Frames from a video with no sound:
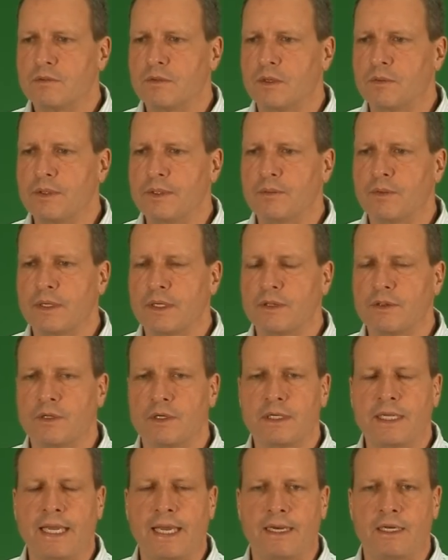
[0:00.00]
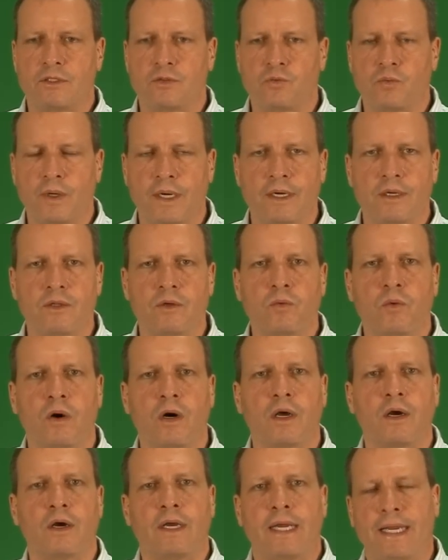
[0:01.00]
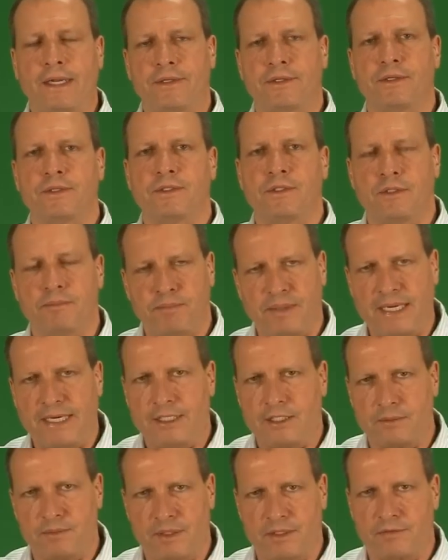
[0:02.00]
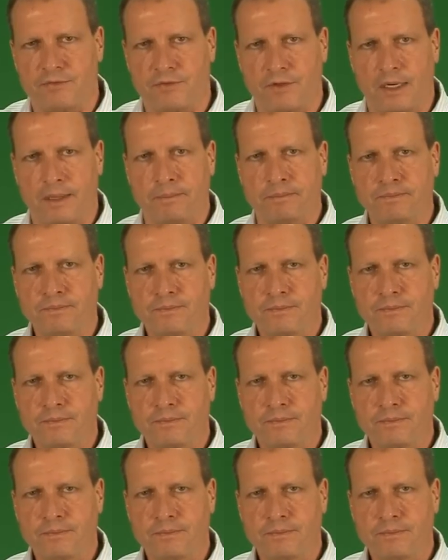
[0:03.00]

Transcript: what we want to look at is where the water enters the basement from.